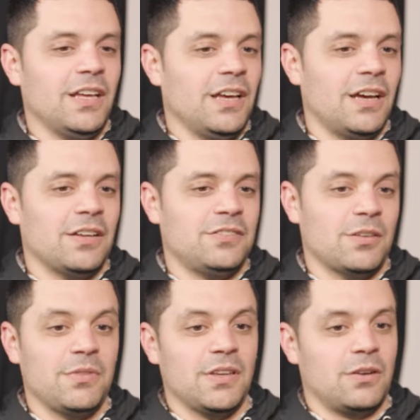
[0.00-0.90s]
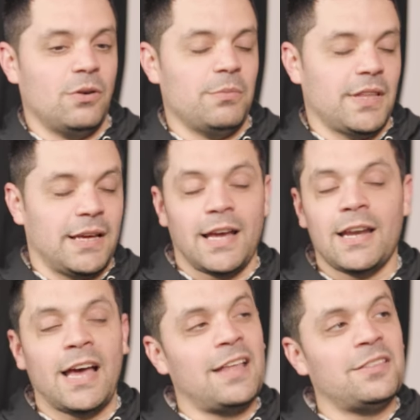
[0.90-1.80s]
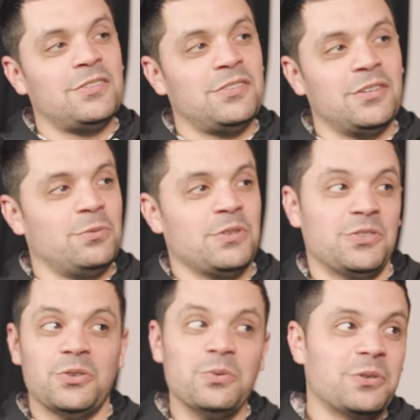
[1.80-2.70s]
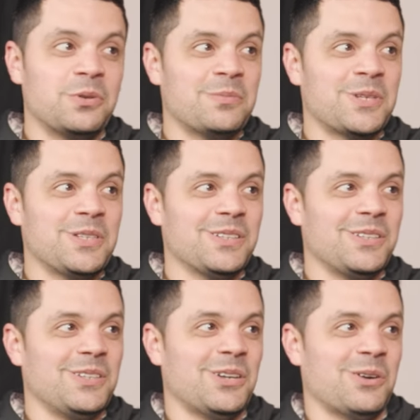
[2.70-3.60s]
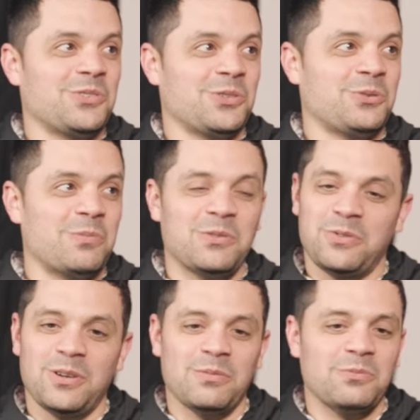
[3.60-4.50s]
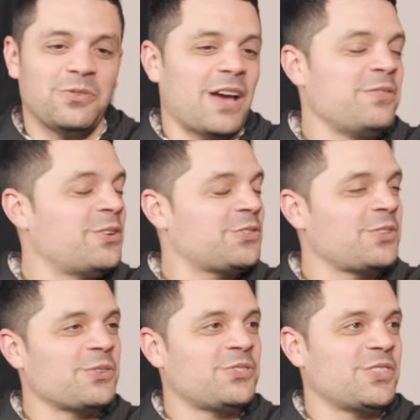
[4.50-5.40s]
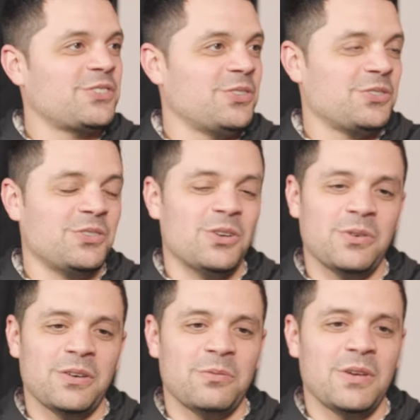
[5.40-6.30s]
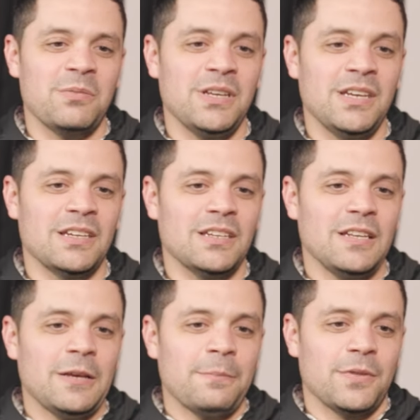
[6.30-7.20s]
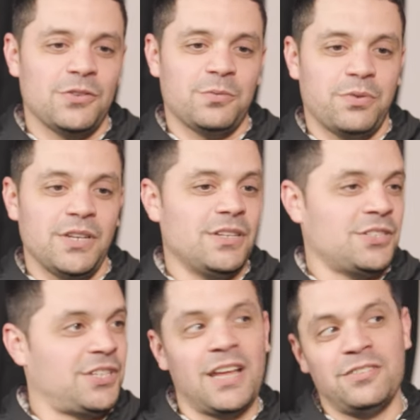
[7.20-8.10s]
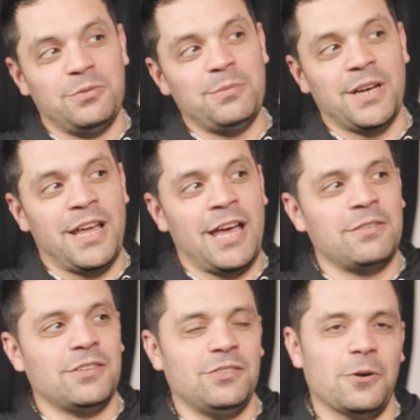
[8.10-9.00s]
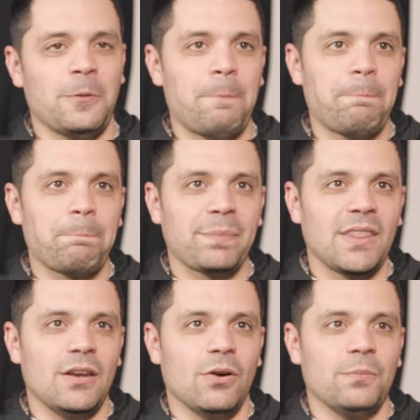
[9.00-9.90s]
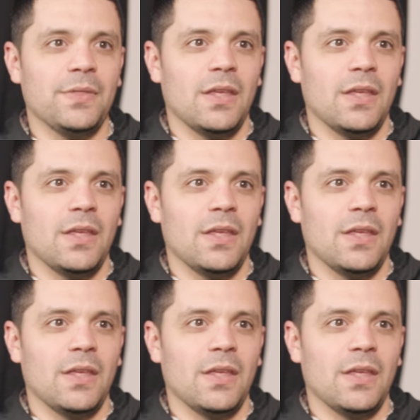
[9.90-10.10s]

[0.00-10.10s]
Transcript: uh, some of the equipment that got hot this year wasn't new equipment. Right. You know, it was equipment from five years ago, six yeah. years ago, whatever it may be. And there's a pretty good chance that we might have it. So, mm-hmm. you know,